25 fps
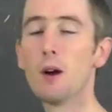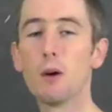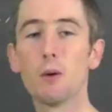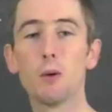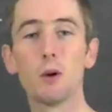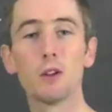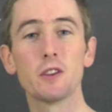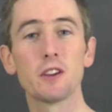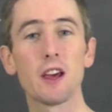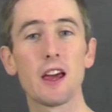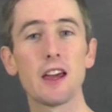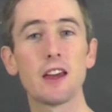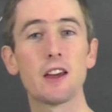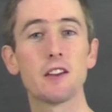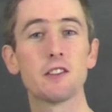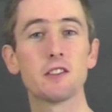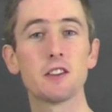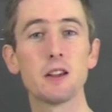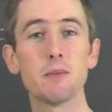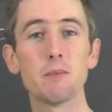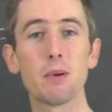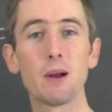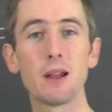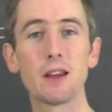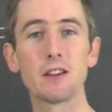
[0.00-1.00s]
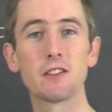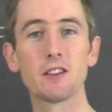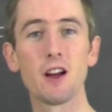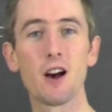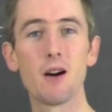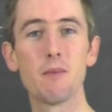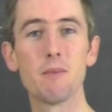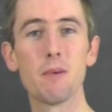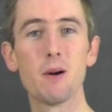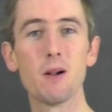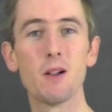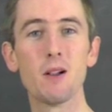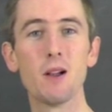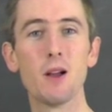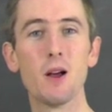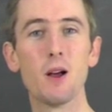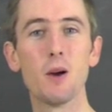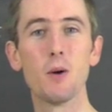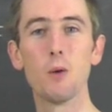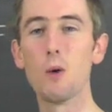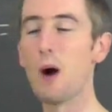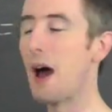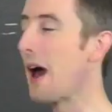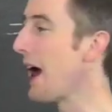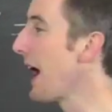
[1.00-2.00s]
we'll take a simple example
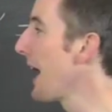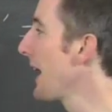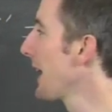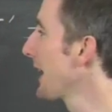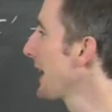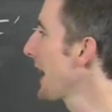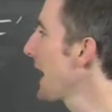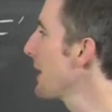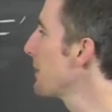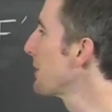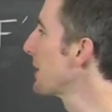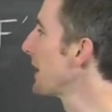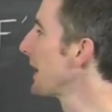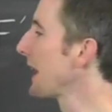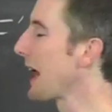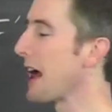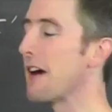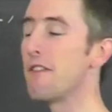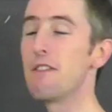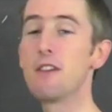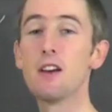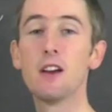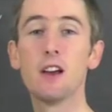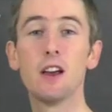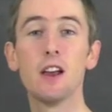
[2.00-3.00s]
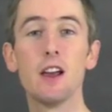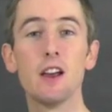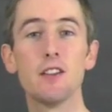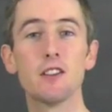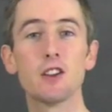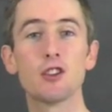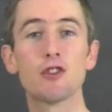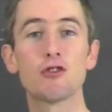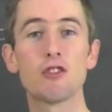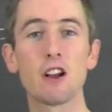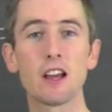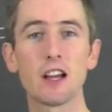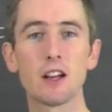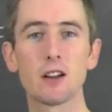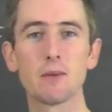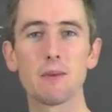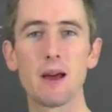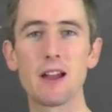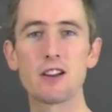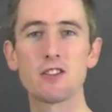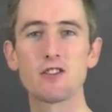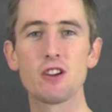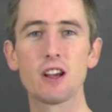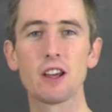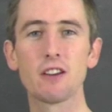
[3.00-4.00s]
where capital F is a
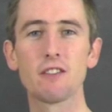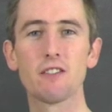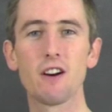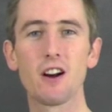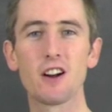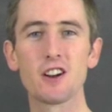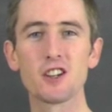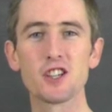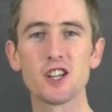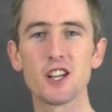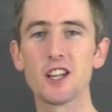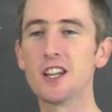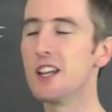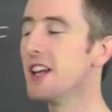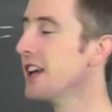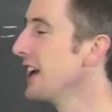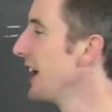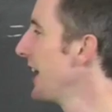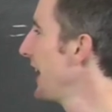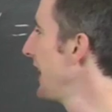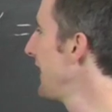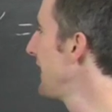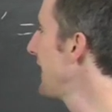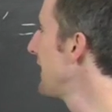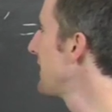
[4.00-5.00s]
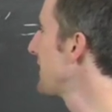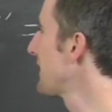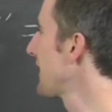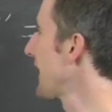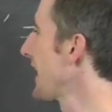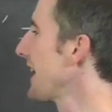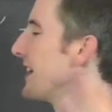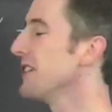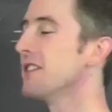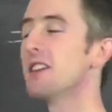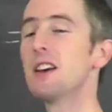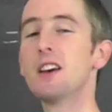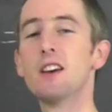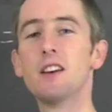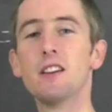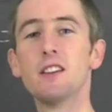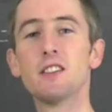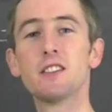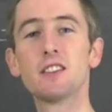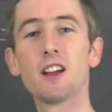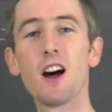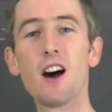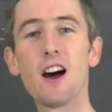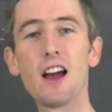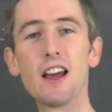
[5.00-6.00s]
trigonometric function, in this case
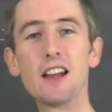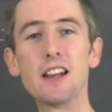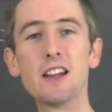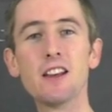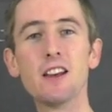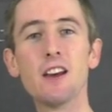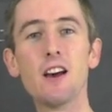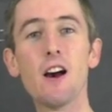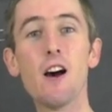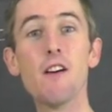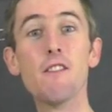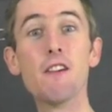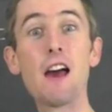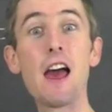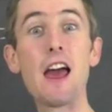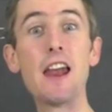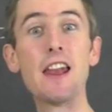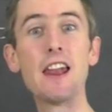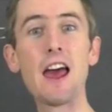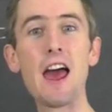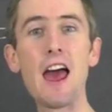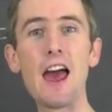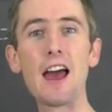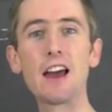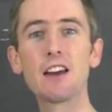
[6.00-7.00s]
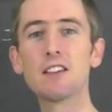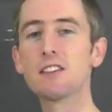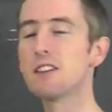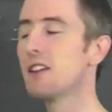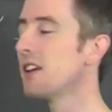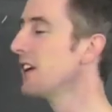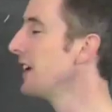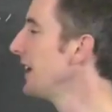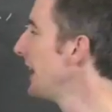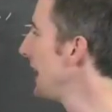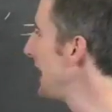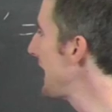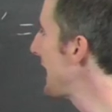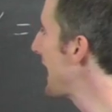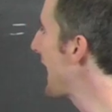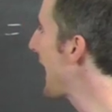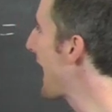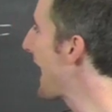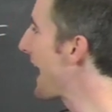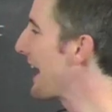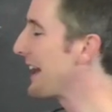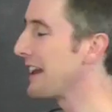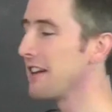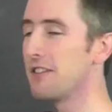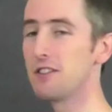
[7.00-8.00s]
sine of nx. Here
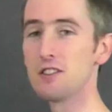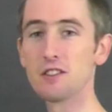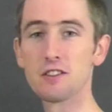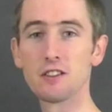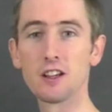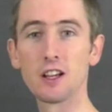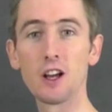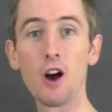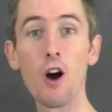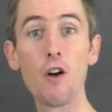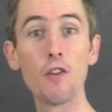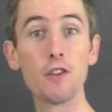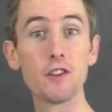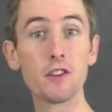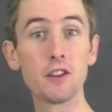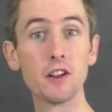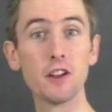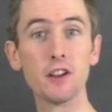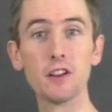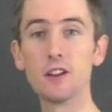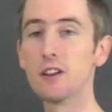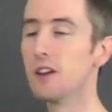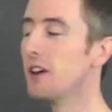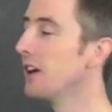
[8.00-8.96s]
n is just a constant,